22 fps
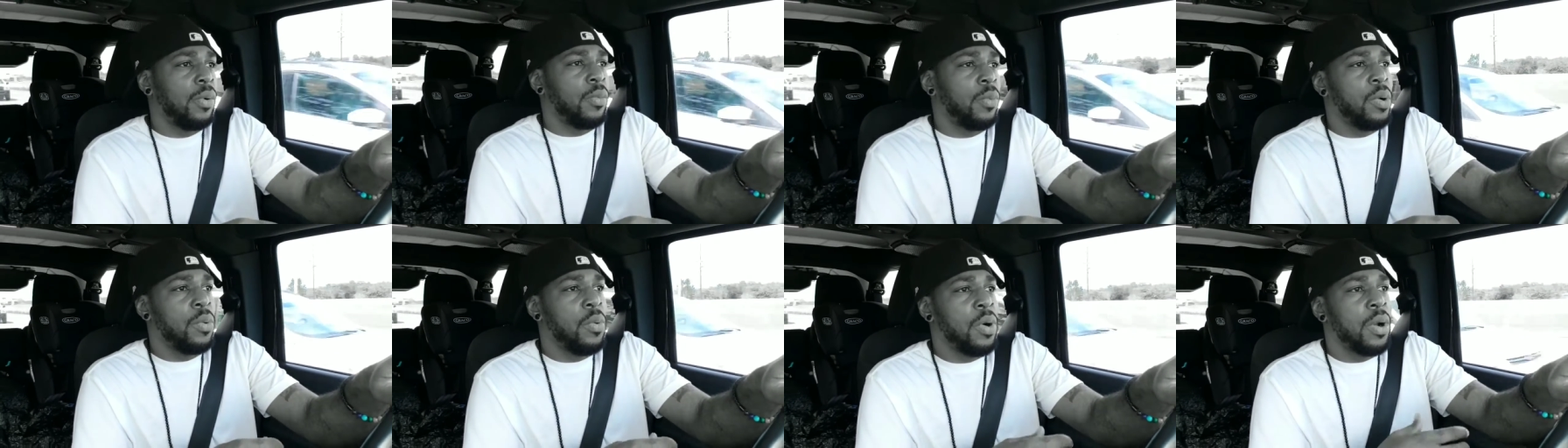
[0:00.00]

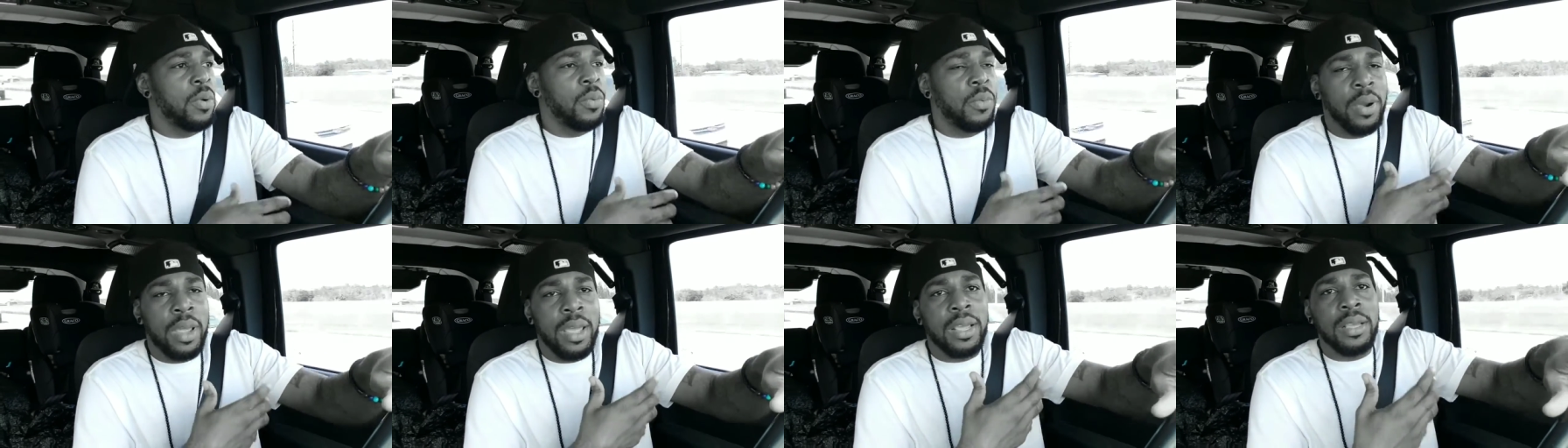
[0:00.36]
We
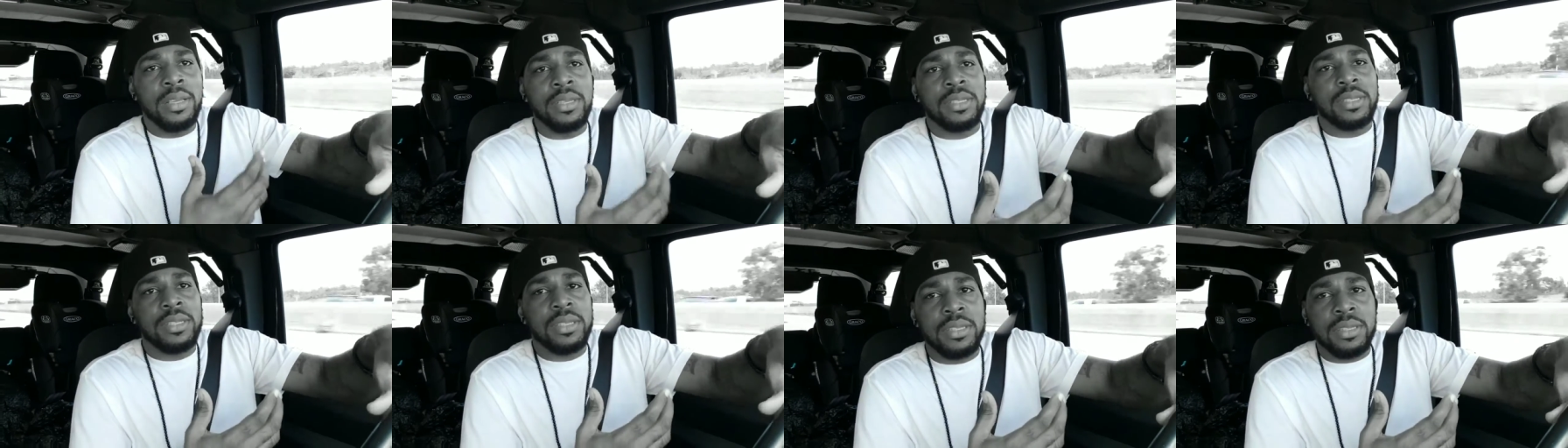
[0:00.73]
weren't
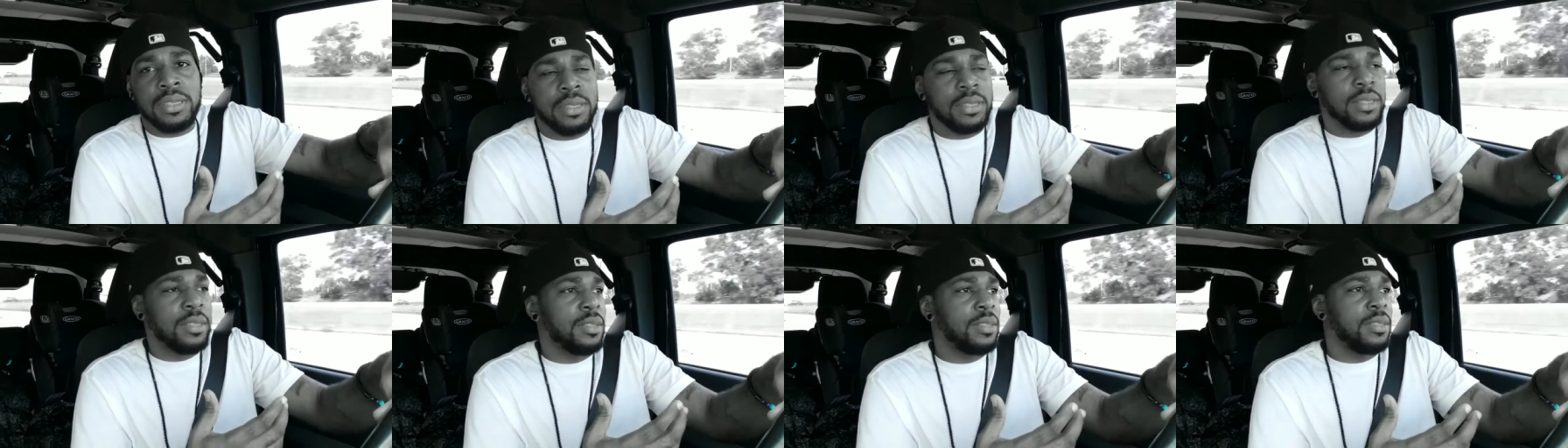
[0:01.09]
raised
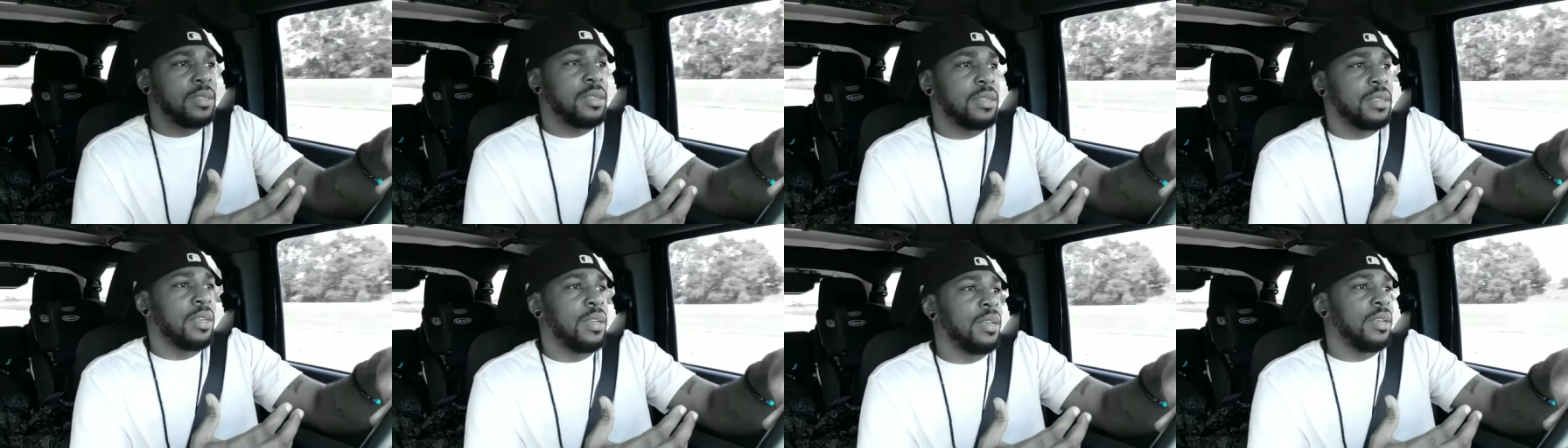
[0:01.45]

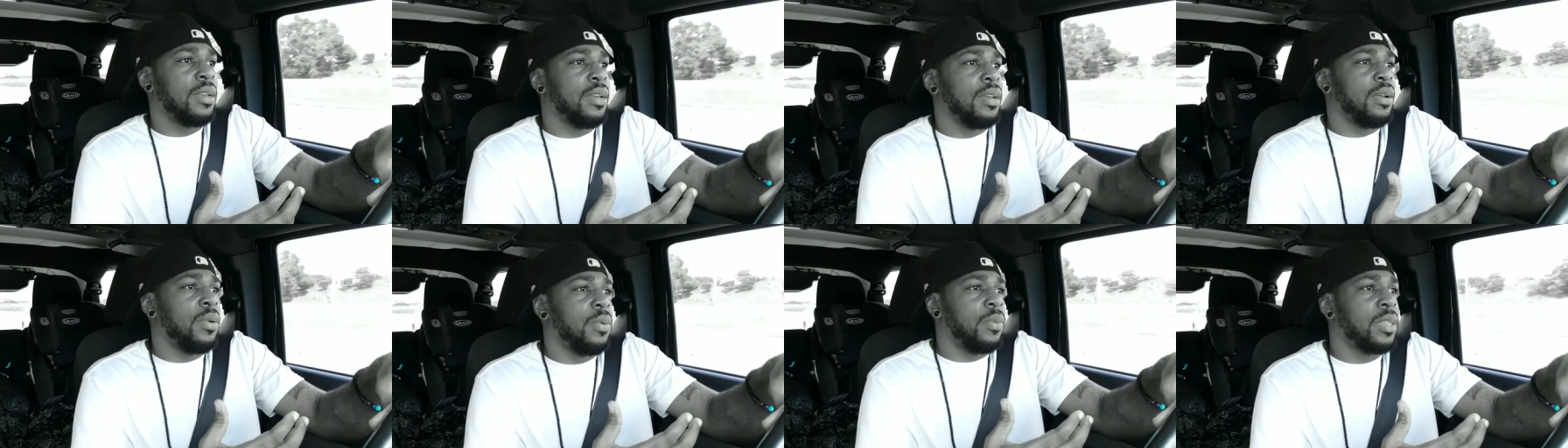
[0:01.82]

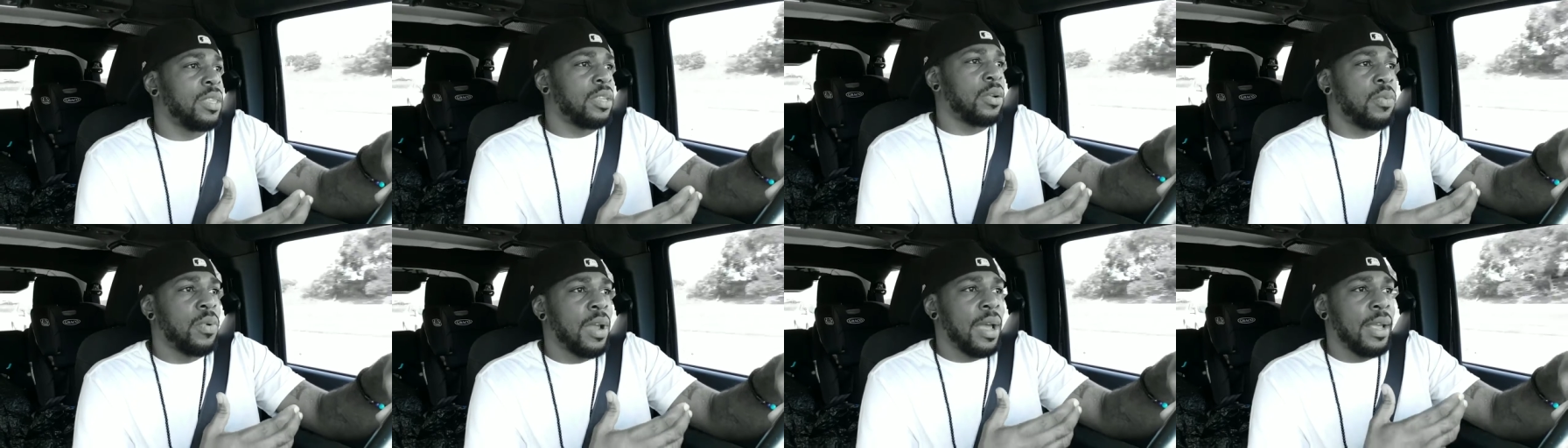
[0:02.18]

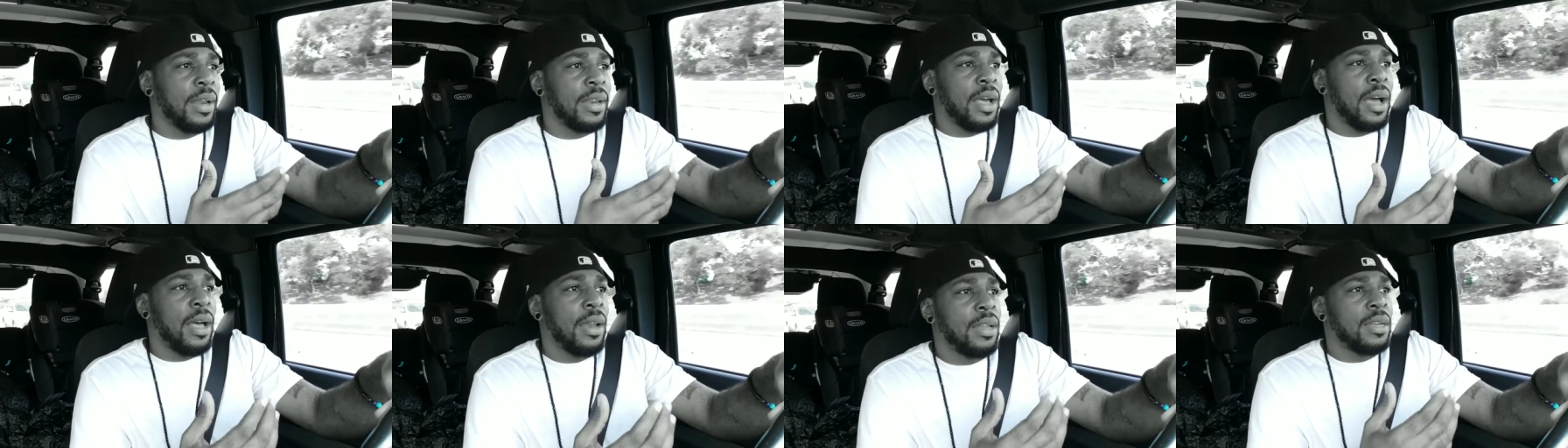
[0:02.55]
with the
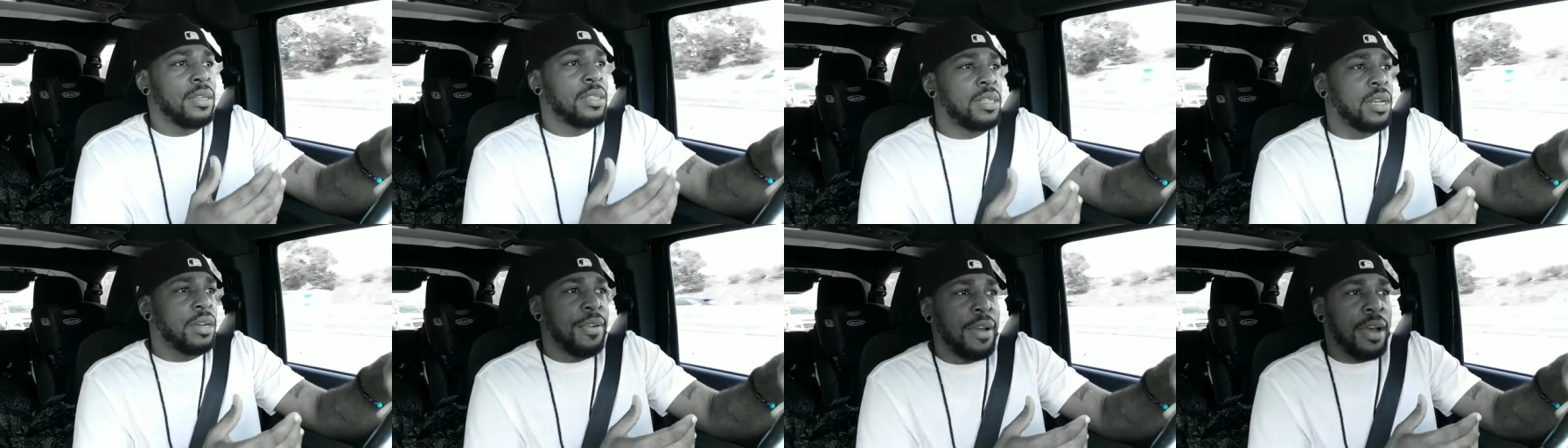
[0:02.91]
right
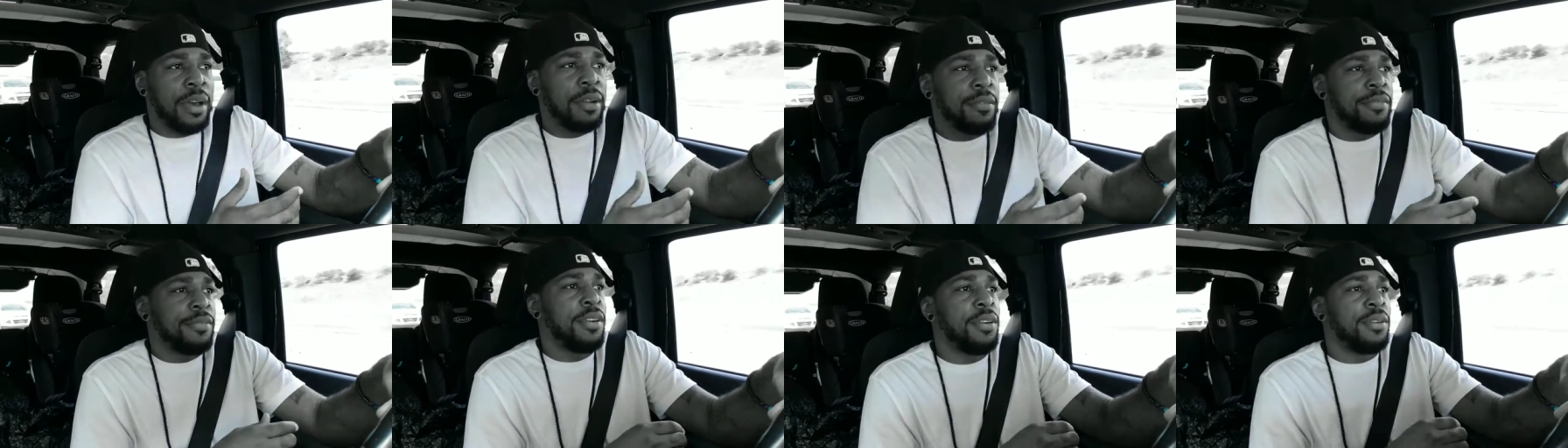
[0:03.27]
knowledge of
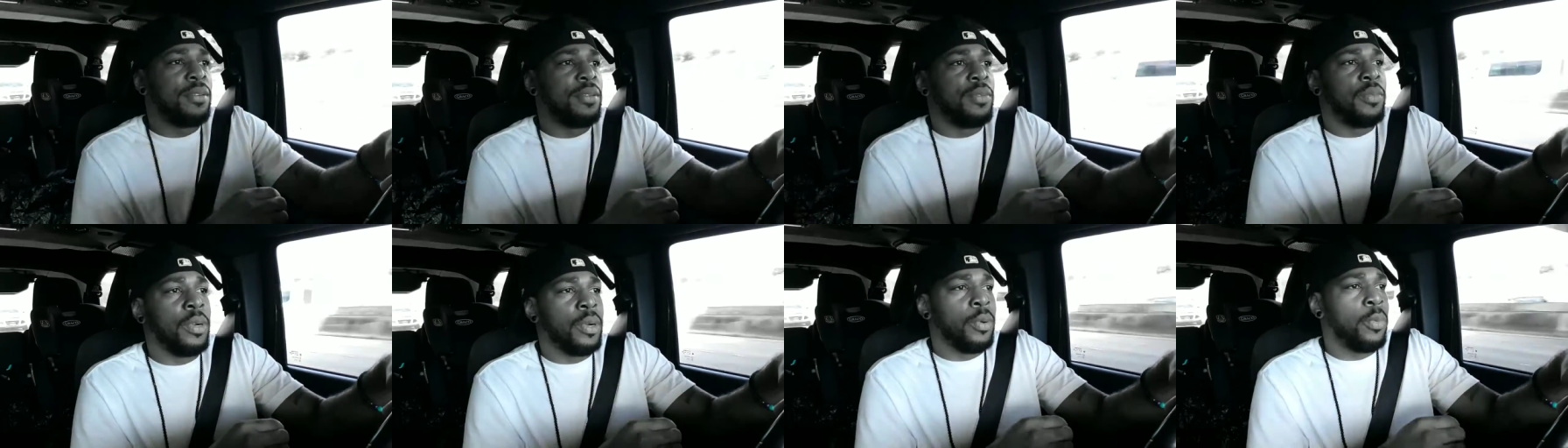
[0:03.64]
how to
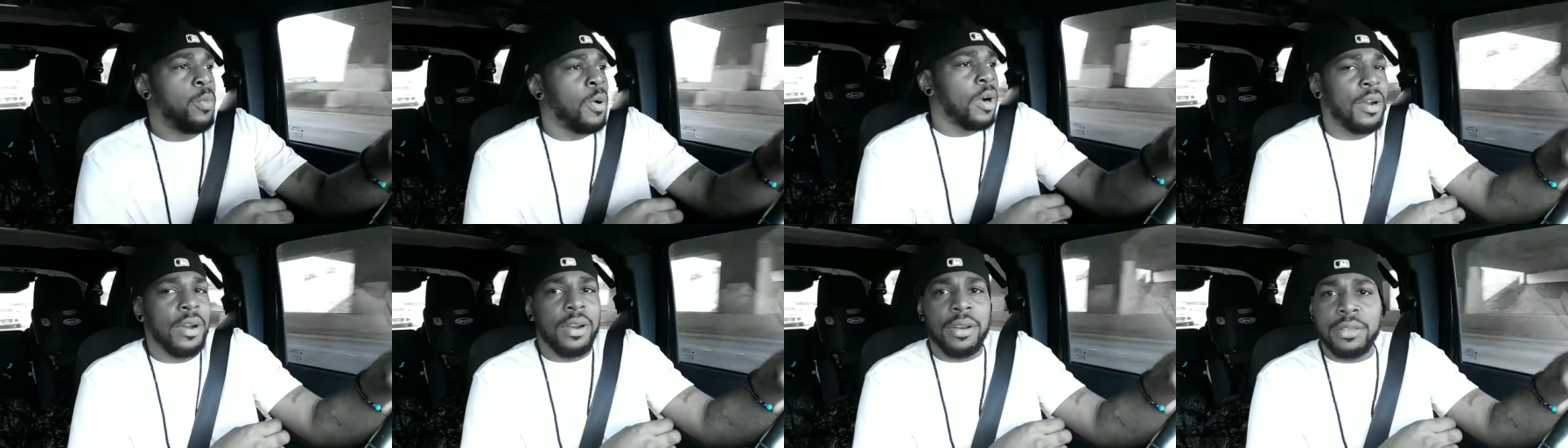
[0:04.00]
vote. We
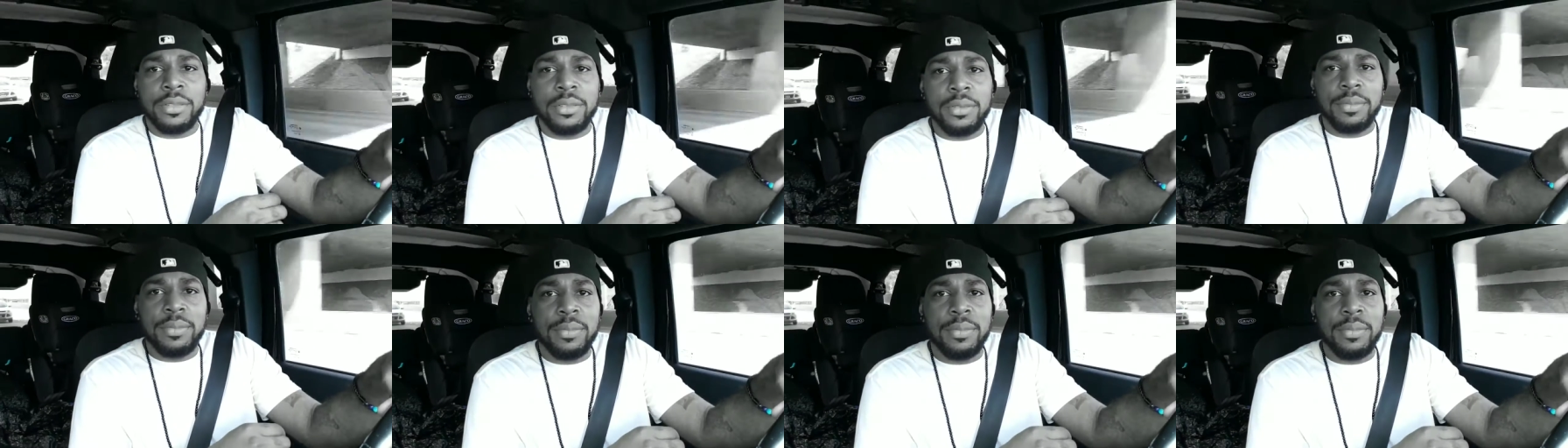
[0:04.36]
weren't.